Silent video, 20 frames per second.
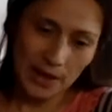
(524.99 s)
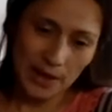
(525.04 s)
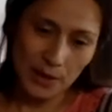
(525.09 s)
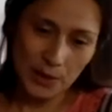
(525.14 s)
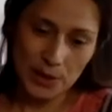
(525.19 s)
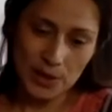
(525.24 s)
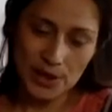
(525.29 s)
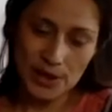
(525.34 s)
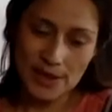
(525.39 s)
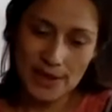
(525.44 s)

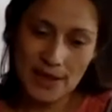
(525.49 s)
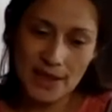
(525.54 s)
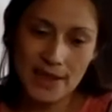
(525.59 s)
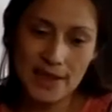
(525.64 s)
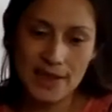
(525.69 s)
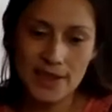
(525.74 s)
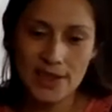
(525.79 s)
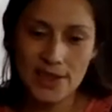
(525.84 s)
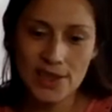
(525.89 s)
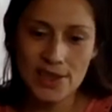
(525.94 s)
which is an
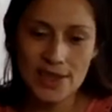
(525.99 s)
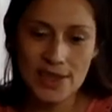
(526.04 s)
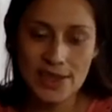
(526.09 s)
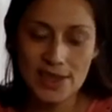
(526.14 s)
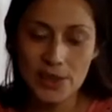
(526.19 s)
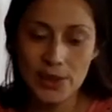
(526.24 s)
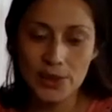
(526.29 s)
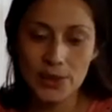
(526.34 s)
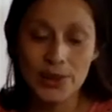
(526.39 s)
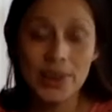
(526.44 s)
indigenous
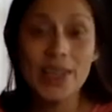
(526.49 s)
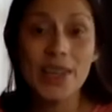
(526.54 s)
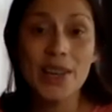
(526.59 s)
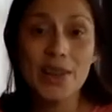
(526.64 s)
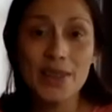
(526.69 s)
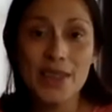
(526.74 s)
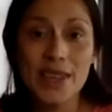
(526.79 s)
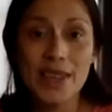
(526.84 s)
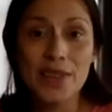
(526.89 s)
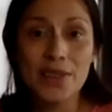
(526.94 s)

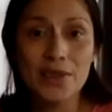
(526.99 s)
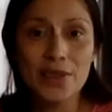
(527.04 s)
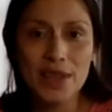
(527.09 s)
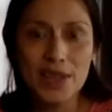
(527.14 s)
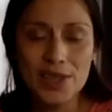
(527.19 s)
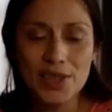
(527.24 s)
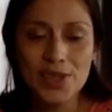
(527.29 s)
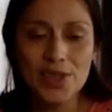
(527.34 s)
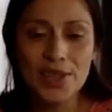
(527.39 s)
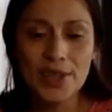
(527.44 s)
culinary
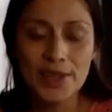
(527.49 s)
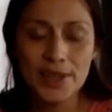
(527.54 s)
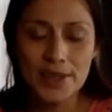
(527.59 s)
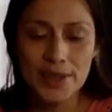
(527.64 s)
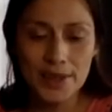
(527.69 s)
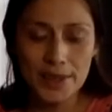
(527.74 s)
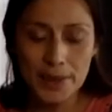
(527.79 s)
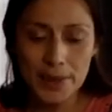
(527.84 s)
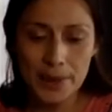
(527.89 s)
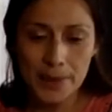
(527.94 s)
innovation
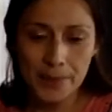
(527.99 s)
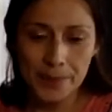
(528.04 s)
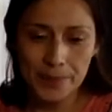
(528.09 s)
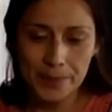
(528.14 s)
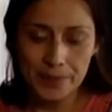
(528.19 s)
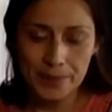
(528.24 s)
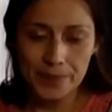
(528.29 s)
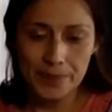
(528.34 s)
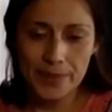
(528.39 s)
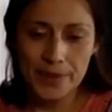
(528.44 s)

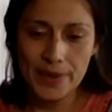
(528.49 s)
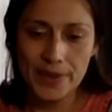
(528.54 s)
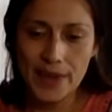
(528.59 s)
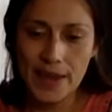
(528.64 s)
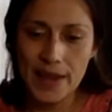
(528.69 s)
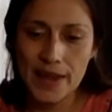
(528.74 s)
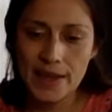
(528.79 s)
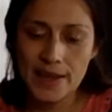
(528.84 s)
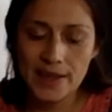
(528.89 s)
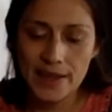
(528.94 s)

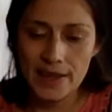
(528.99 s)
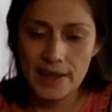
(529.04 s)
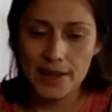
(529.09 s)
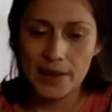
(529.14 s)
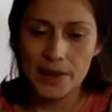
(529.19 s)
that